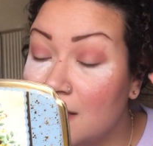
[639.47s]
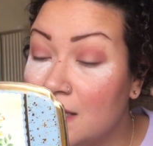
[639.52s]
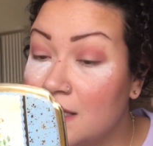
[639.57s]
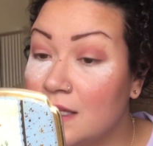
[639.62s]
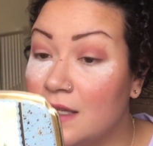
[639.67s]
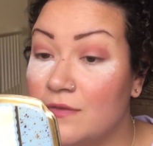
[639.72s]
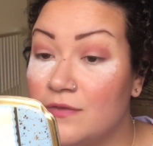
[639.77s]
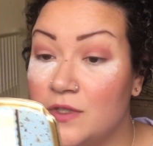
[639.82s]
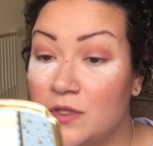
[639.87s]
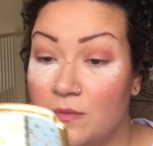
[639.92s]
and
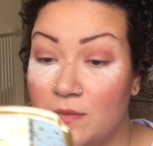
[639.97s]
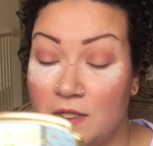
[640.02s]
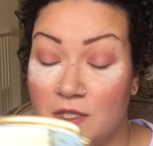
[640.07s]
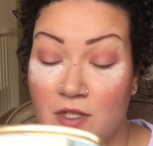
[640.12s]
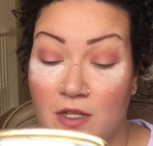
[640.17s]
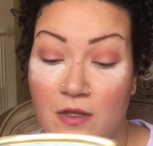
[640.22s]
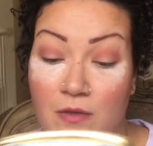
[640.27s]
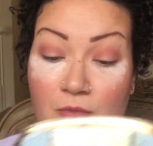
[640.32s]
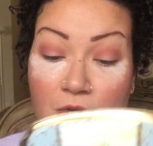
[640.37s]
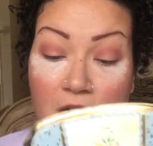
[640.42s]
left too
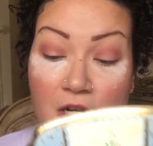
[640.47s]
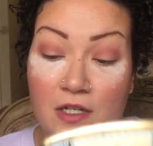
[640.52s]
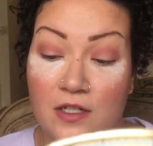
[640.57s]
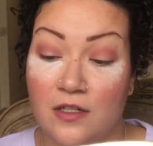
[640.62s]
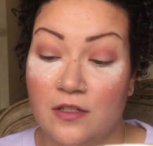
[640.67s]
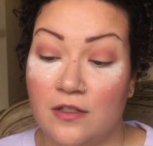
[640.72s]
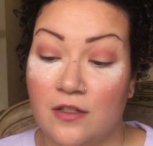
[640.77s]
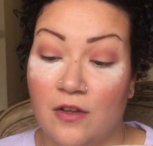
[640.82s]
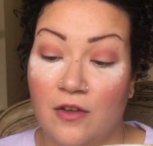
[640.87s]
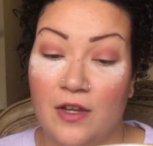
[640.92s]
much on the
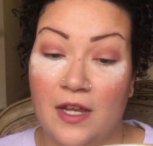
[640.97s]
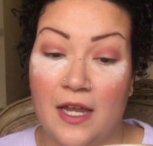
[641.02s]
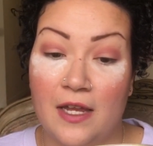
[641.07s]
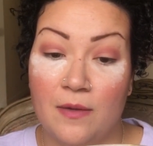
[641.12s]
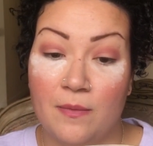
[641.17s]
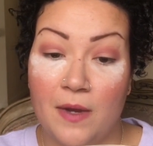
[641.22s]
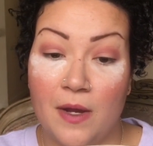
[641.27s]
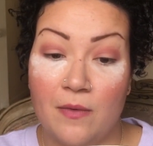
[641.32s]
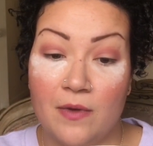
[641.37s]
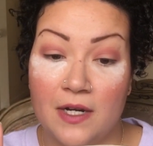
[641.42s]
brush. So yeah,
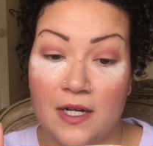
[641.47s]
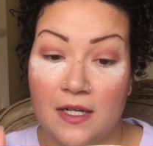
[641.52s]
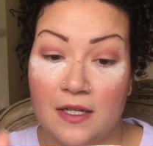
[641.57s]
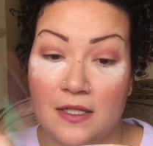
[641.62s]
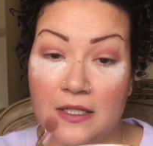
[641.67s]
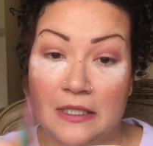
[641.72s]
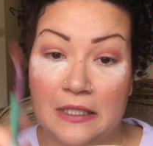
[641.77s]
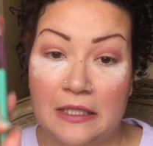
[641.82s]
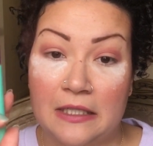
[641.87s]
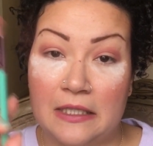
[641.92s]
you might want to,
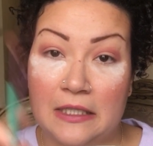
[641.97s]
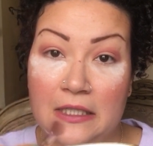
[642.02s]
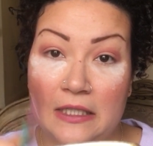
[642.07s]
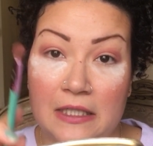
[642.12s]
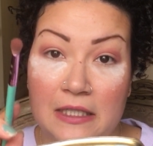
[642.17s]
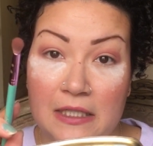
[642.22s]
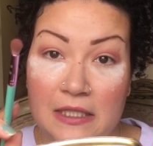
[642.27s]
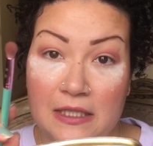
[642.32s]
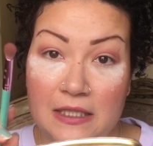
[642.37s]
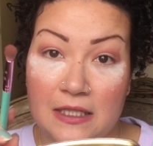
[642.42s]

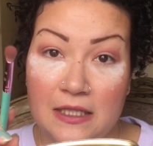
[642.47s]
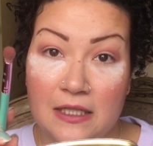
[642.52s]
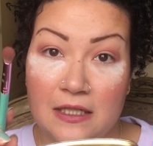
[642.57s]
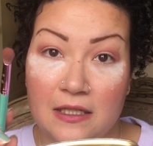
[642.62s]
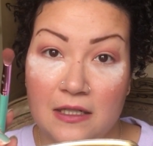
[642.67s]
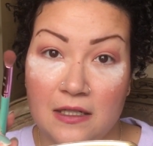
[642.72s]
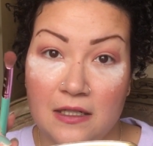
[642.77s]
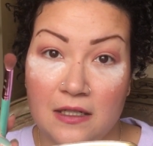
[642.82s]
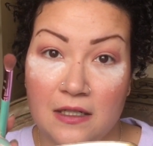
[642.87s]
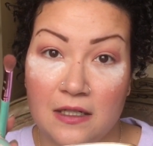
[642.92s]

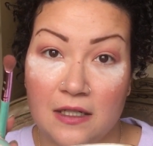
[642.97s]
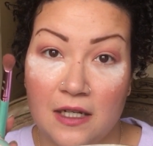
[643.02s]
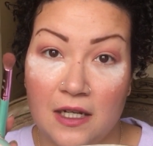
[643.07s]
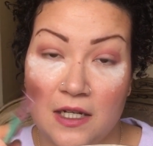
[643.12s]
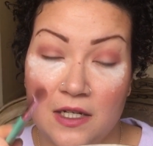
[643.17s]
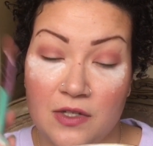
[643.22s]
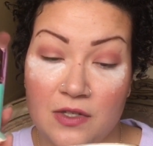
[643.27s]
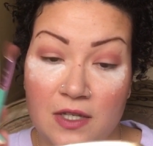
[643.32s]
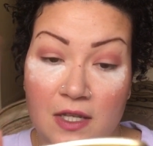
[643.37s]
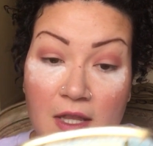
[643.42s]

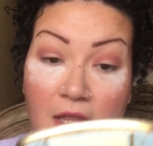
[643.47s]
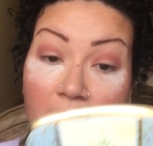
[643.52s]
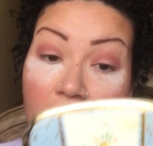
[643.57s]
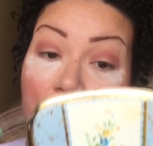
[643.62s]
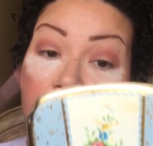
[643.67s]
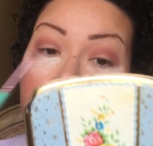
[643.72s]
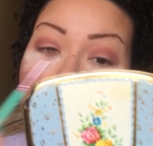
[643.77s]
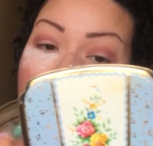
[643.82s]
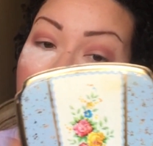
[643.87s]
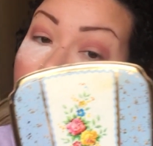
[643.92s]
can you see
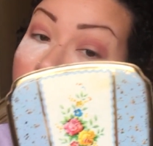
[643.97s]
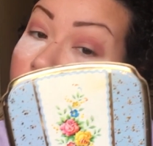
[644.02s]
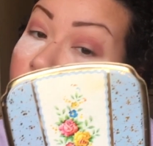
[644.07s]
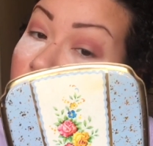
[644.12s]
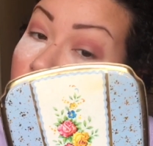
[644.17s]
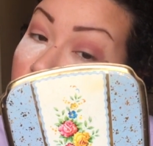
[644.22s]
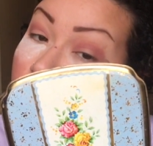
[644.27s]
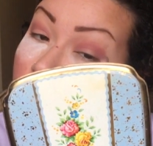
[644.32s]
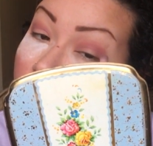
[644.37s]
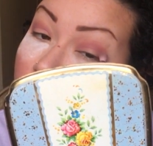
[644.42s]
that?
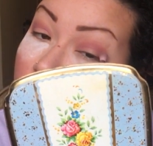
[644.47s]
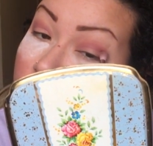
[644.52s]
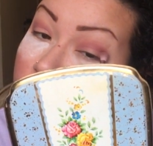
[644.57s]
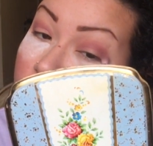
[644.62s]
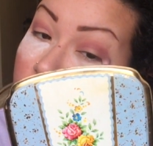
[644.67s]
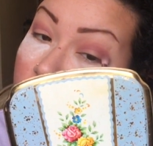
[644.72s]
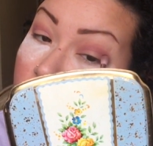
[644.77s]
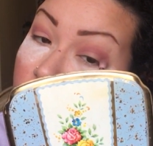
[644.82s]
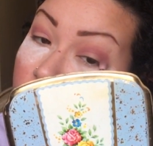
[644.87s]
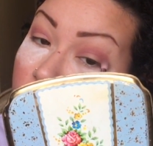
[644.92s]
Tap your
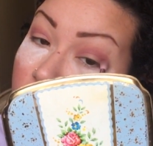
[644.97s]
brush.